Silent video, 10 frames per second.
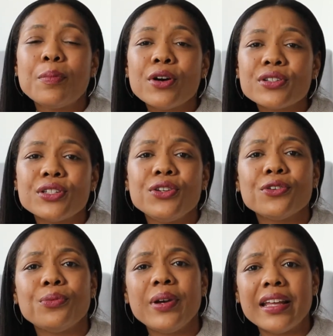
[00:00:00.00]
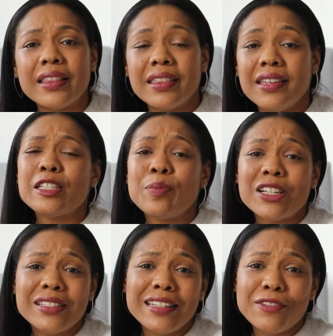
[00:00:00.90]
the person you're with,
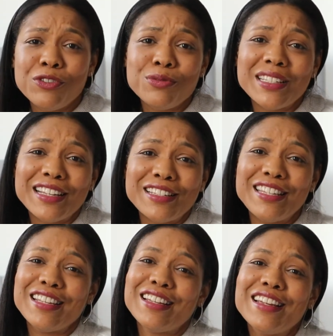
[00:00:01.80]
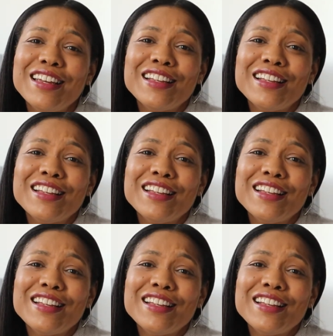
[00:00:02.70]
especially if you tend to